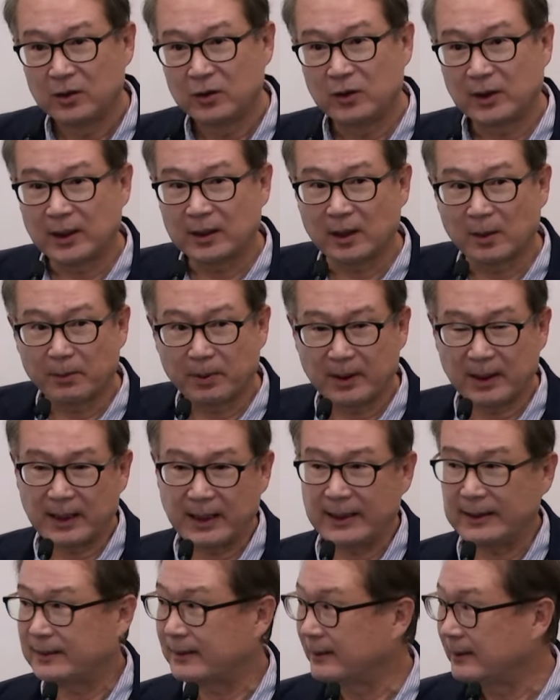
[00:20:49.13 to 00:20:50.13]
you can
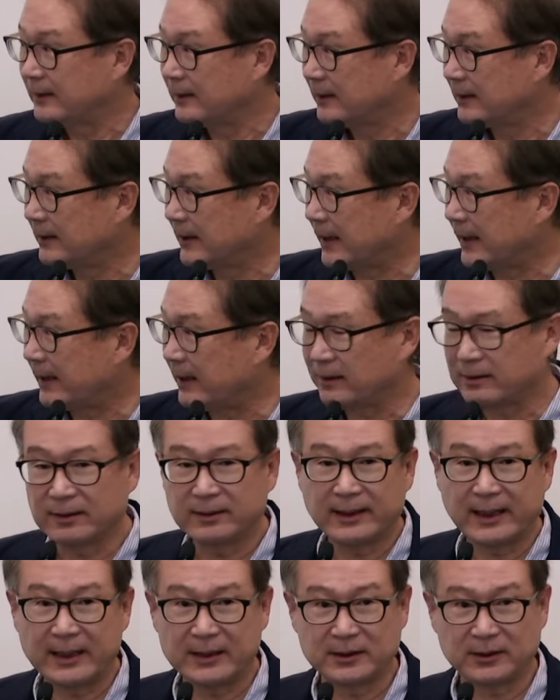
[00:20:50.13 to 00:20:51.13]
apply that as
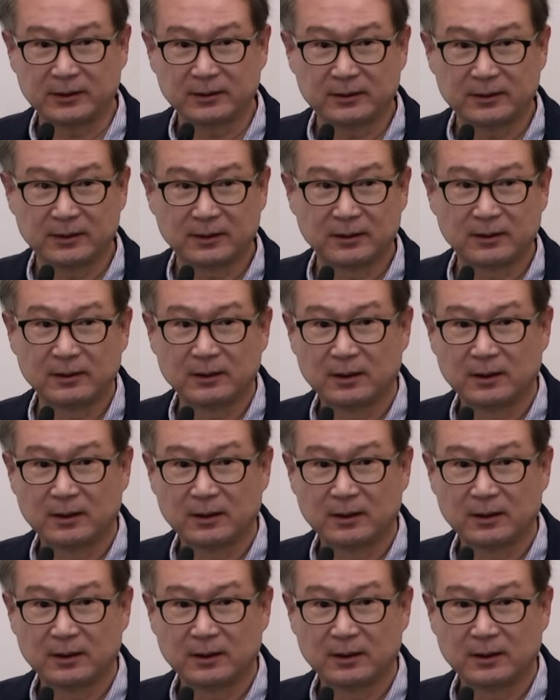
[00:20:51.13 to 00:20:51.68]
an agent.